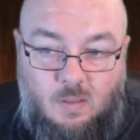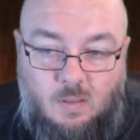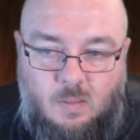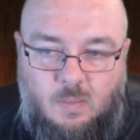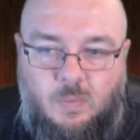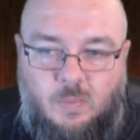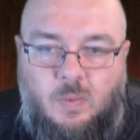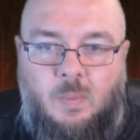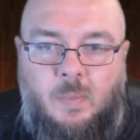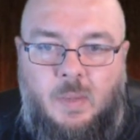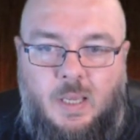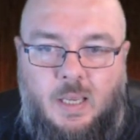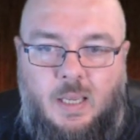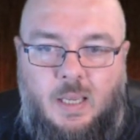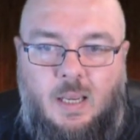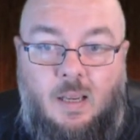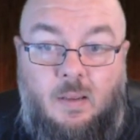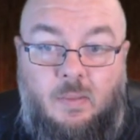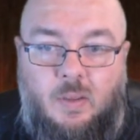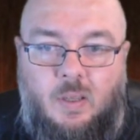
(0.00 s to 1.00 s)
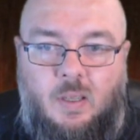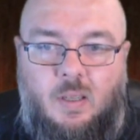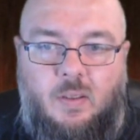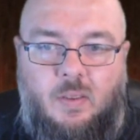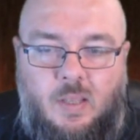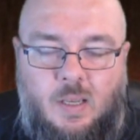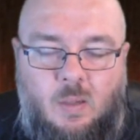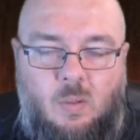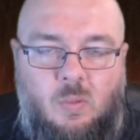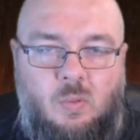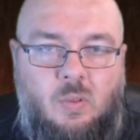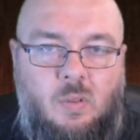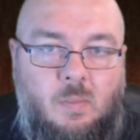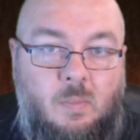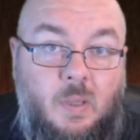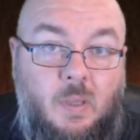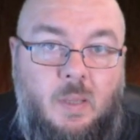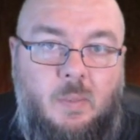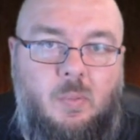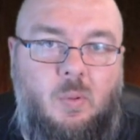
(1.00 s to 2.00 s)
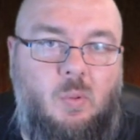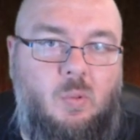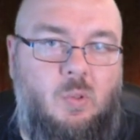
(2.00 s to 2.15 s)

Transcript: for me, having a thousand people,